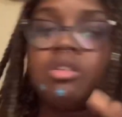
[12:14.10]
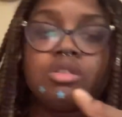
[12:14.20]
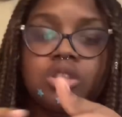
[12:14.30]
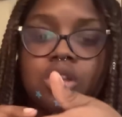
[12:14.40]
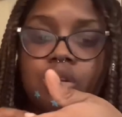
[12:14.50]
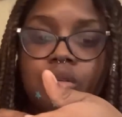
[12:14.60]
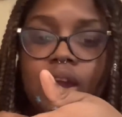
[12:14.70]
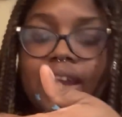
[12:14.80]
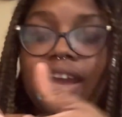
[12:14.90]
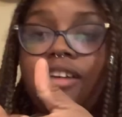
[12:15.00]
So
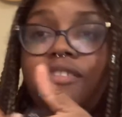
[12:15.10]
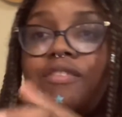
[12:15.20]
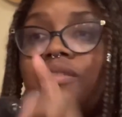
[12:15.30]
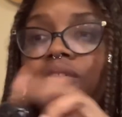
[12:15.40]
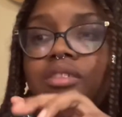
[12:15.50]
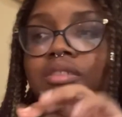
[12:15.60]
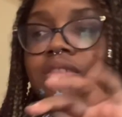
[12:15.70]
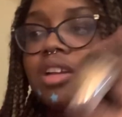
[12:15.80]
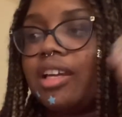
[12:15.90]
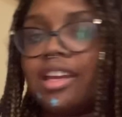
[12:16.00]
I have,
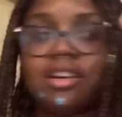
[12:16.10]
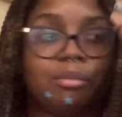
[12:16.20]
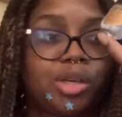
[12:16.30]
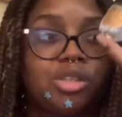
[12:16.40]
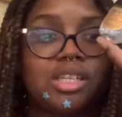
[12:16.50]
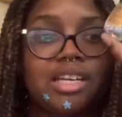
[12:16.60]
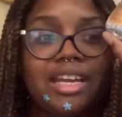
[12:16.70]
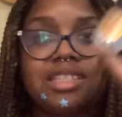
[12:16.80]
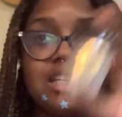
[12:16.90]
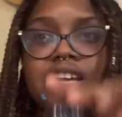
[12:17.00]
again, a Bridgerton
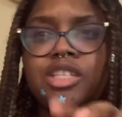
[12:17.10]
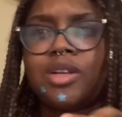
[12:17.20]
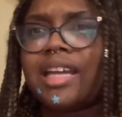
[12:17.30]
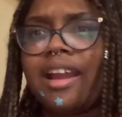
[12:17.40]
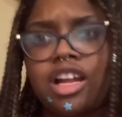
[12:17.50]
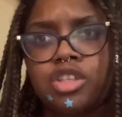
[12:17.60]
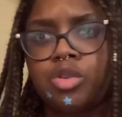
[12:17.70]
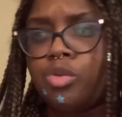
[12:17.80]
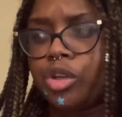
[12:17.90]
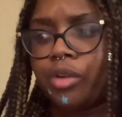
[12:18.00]
hand sanitizer. I think I got
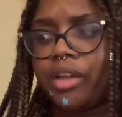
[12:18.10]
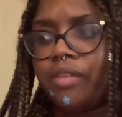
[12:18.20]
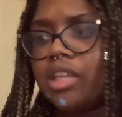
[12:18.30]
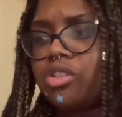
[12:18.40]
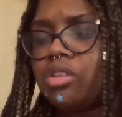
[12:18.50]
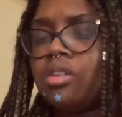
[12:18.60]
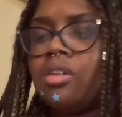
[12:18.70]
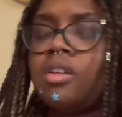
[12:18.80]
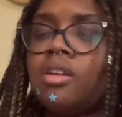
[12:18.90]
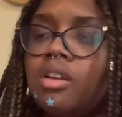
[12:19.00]
two or three of each.
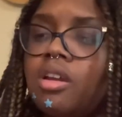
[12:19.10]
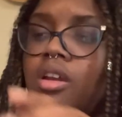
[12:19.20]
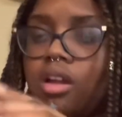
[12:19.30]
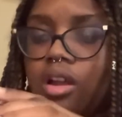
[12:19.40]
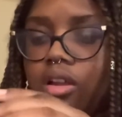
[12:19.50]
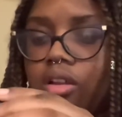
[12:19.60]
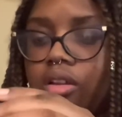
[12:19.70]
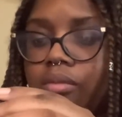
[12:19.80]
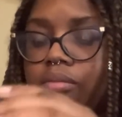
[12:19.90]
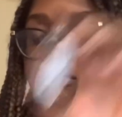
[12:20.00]

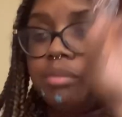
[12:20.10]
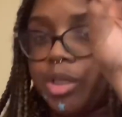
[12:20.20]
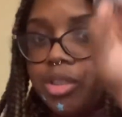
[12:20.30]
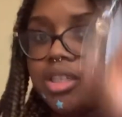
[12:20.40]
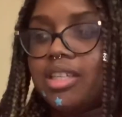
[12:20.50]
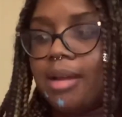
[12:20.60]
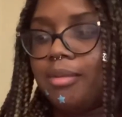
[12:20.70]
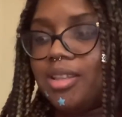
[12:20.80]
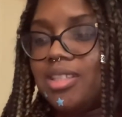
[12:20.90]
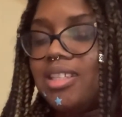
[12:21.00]
Bridgerton Diamond
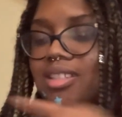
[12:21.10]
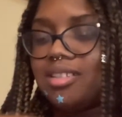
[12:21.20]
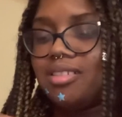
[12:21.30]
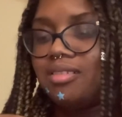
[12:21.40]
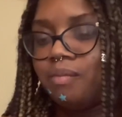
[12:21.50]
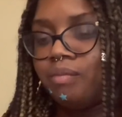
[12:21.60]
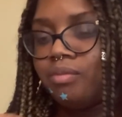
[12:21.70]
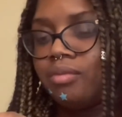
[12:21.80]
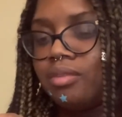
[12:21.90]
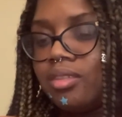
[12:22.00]
of the Season.
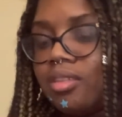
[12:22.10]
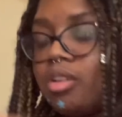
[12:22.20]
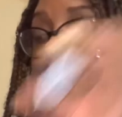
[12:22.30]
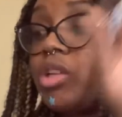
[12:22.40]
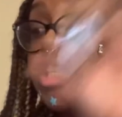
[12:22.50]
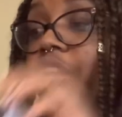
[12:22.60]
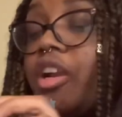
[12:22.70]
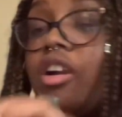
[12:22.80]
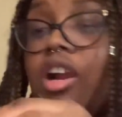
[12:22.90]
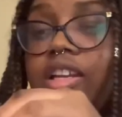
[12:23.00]
Wisteria
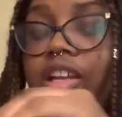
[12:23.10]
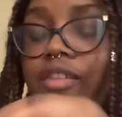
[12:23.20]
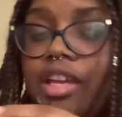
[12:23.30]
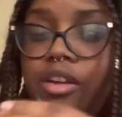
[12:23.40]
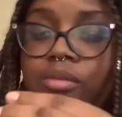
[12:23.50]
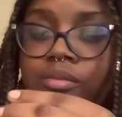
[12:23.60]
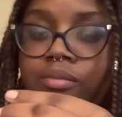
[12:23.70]
Garden, here we go.